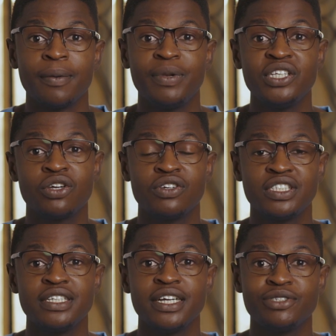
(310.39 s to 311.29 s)
please
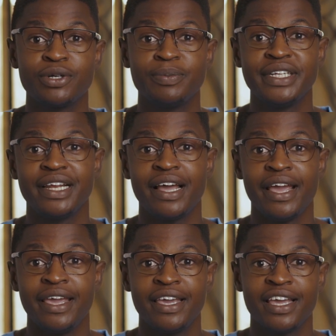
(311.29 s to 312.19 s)
consider dropping a
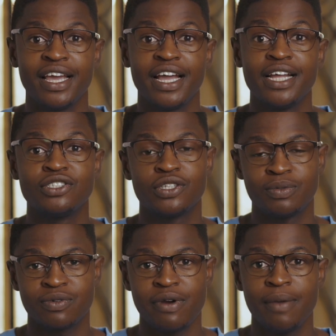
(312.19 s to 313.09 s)
like and
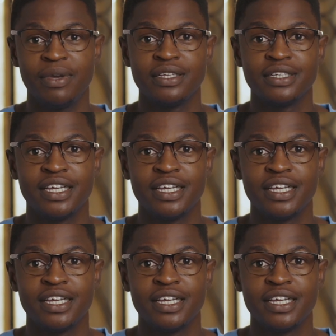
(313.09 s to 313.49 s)
subscribing.